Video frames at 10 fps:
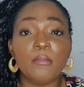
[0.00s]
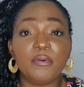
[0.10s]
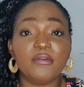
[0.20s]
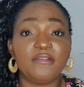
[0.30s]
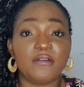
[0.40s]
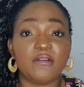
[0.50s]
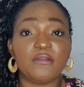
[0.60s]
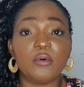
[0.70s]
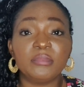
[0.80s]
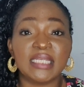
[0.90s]
proof
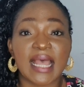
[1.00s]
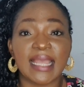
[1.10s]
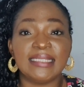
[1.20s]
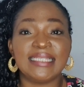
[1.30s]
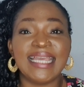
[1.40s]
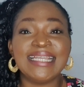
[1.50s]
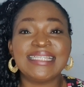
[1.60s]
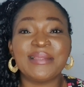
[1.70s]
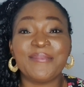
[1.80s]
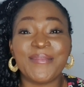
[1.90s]
of home ties
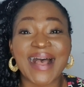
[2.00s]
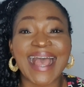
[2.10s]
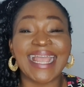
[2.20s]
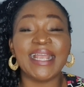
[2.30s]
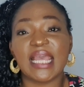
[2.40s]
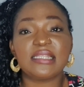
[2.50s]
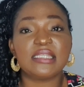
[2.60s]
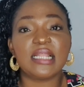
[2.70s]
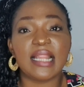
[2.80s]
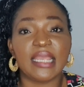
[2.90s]
is by
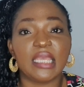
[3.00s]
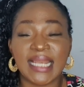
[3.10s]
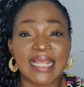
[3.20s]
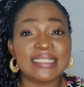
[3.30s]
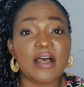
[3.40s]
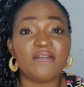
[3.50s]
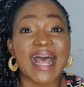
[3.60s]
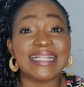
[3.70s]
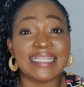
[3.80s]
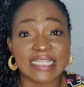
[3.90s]
getting like a letter of
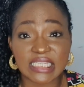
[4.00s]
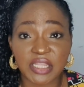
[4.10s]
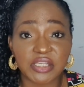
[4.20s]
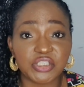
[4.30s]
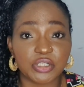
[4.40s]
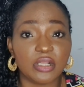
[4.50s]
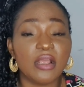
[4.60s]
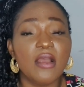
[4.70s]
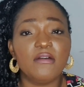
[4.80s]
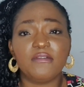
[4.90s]
attestation
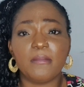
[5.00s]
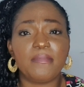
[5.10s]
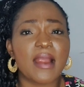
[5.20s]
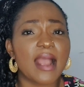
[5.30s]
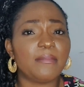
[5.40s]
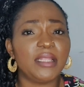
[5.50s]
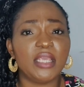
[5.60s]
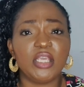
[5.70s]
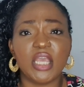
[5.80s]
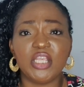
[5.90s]
from
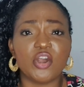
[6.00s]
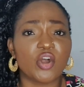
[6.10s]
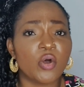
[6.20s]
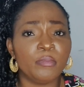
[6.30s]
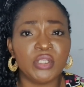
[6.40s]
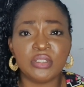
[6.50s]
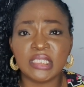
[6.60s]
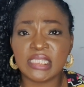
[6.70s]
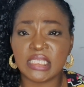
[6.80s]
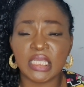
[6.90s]
probably your
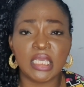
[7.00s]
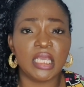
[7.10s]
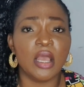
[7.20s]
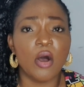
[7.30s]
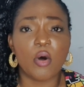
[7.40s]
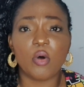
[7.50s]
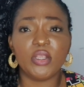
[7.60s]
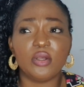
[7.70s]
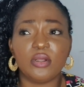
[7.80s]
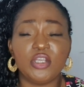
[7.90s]
community, or
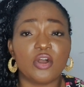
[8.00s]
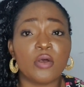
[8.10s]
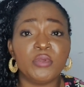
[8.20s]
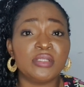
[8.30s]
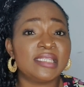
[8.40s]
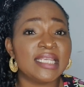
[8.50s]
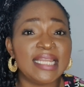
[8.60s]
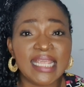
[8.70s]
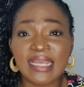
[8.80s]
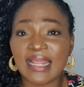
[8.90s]
your
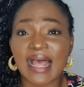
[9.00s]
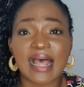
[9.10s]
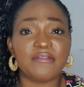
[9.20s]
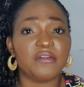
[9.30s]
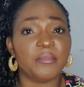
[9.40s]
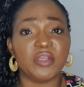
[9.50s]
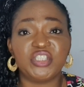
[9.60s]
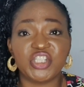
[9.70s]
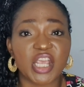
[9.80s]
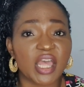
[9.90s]
community leader, from your
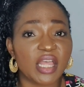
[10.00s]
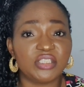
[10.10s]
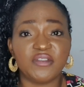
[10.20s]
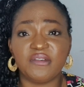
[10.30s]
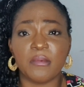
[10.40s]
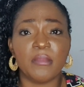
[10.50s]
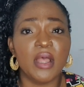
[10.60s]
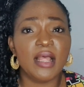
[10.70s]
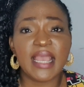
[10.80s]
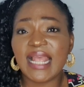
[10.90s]
church, from
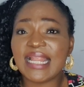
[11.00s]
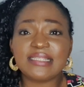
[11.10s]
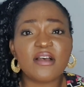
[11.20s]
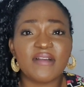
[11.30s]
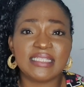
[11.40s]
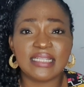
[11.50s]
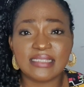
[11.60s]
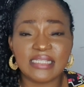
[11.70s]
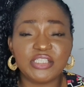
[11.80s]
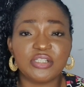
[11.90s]
a letter of
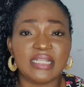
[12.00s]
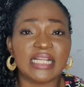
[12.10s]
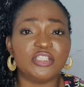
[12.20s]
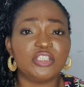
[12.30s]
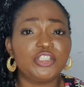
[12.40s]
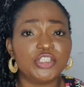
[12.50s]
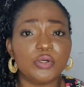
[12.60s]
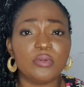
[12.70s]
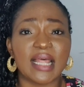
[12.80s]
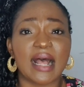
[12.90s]
attestation that just
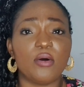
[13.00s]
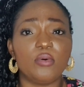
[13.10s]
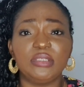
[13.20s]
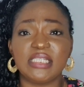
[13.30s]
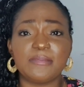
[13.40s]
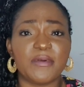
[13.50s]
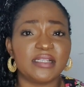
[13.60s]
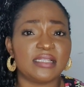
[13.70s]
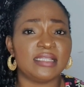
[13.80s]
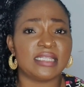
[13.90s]
show that, oh, this
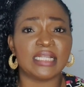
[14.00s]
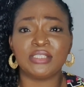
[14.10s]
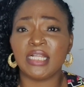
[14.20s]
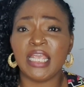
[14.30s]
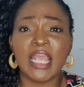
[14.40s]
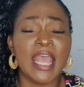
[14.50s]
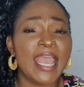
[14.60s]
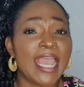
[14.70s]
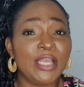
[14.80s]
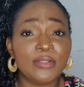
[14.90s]
person is actually
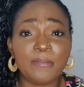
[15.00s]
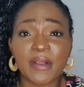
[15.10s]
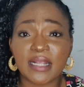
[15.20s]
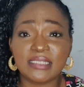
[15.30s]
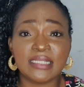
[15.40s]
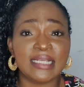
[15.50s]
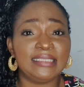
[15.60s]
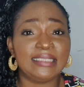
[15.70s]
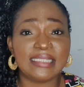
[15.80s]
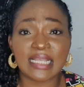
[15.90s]
a good person, a
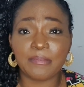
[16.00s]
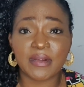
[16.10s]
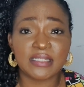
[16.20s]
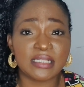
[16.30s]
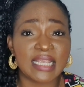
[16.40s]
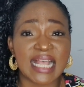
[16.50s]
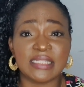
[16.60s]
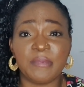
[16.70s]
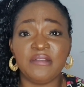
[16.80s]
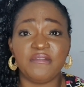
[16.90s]
decent person, he
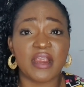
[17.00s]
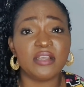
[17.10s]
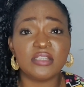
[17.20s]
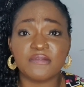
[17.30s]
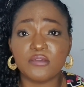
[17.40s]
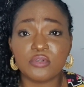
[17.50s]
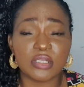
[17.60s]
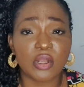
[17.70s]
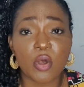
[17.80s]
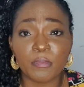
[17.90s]
has been very useful to
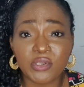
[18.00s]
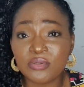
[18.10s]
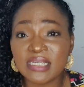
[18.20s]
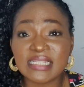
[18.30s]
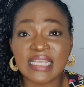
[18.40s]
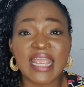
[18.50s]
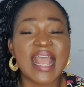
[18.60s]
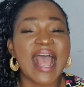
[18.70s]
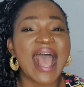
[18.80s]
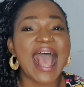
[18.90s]
the community,
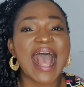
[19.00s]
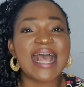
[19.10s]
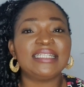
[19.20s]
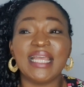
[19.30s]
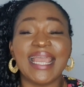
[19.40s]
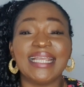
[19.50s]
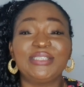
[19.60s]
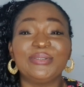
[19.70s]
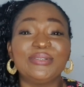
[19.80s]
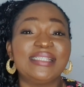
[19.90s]
and they
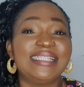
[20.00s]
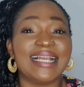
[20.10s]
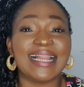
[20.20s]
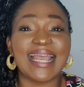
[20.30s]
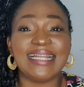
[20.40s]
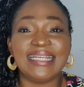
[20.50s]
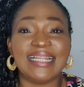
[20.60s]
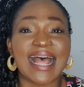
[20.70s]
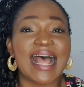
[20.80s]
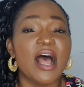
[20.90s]
should declare in it
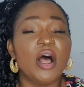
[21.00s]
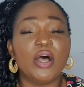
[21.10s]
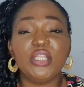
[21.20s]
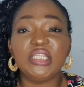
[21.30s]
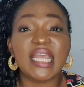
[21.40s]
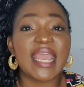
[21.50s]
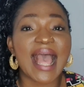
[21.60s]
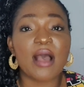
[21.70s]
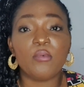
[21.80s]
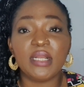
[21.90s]
that they
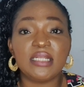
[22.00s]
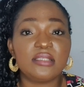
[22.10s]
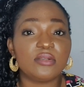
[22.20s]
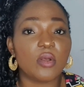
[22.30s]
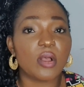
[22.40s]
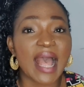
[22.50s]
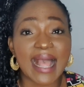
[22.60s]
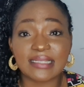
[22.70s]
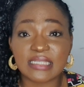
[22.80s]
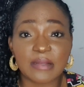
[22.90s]
are willing to
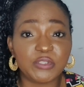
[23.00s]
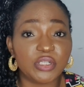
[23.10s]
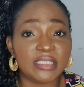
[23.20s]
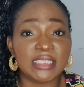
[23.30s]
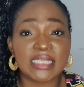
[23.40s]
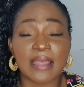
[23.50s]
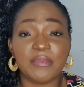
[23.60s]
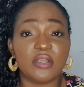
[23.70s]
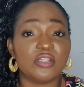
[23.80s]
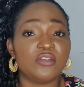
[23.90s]
accept you anytime
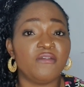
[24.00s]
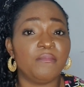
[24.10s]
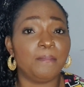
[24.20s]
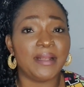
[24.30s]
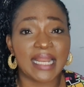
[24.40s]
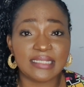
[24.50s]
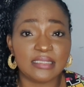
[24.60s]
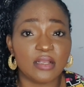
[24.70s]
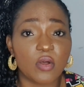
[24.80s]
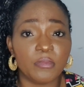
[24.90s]
because you've
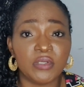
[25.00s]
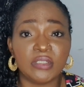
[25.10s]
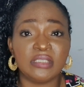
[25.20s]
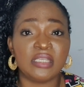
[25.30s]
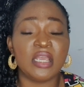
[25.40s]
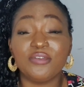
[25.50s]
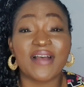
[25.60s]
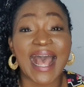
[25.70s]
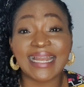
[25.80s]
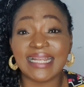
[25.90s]
blessed the community,
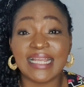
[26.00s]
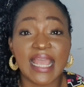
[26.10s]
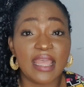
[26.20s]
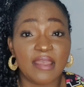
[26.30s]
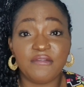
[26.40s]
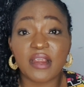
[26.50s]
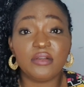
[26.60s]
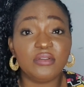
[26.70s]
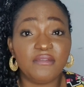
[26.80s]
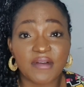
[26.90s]
you've added
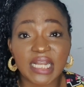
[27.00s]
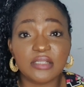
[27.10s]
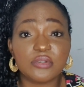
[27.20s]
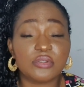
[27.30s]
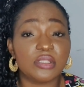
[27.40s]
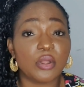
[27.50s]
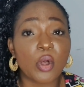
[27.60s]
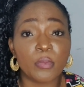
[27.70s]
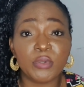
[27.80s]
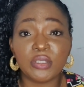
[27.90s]
very good values to the
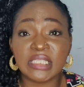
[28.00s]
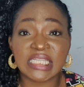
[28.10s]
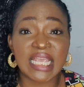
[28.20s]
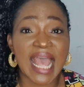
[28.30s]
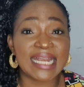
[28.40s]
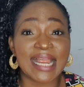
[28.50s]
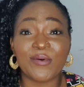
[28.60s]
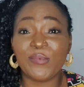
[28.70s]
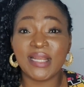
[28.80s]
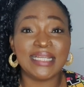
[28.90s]
community, and they
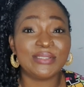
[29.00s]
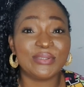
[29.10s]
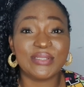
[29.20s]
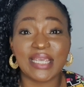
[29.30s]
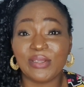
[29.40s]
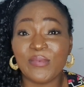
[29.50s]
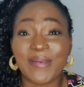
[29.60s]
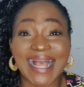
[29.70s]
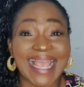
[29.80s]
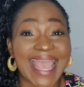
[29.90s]
are willing to take you
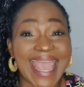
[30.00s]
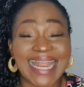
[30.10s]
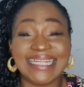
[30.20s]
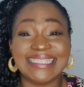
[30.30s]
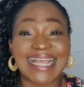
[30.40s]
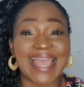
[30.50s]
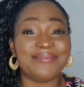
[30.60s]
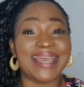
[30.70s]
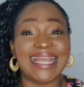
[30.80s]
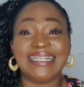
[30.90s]
back
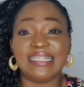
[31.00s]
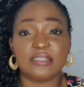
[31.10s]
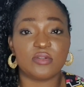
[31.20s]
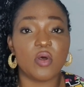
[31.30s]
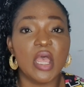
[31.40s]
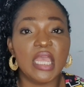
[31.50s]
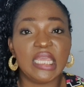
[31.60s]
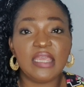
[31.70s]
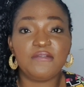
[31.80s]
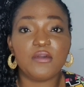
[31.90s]
anytime, any day. So
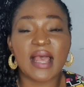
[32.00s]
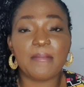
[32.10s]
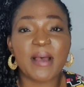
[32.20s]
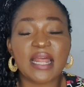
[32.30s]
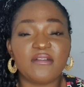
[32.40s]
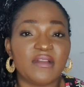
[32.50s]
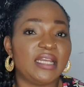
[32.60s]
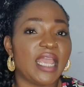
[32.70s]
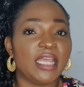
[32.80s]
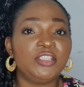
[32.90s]
if you are a part of
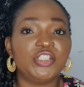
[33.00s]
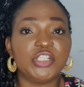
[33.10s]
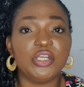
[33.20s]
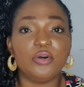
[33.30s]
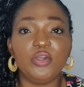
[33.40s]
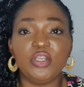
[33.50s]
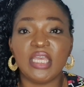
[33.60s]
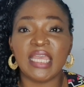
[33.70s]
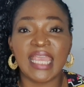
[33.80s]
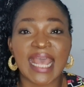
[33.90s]
an NGO, you
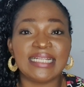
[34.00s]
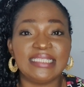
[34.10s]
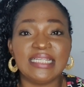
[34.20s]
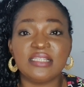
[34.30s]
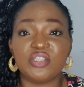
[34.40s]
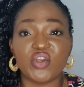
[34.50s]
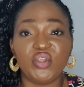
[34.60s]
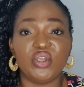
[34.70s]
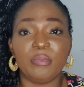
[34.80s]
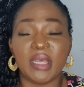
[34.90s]
can get this
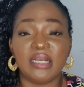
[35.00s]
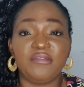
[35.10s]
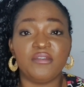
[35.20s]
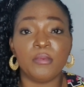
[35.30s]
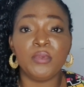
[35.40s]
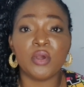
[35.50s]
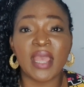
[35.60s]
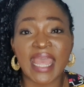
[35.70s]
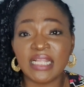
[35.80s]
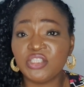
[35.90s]
document from
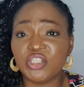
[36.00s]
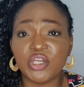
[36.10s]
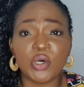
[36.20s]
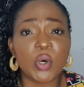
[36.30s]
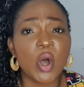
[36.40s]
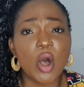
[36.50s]
your NGO